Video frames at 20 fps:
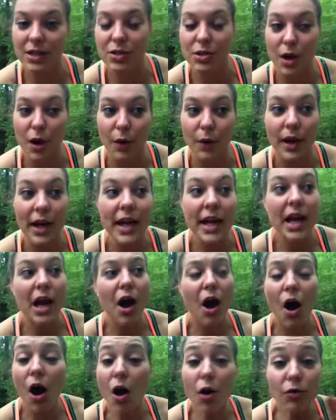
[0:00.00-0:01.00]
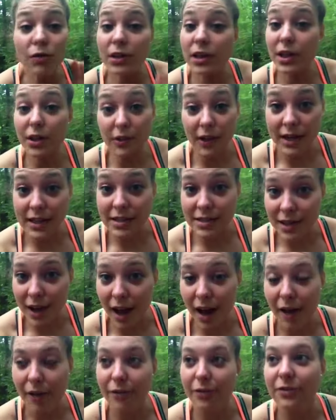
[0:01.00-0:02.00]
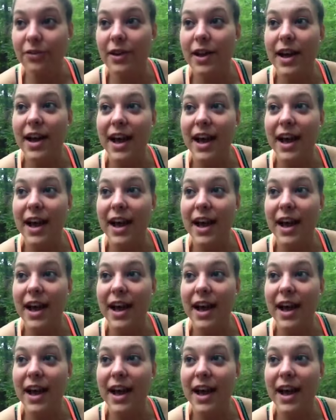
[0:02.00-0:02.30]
So, all really great stuff.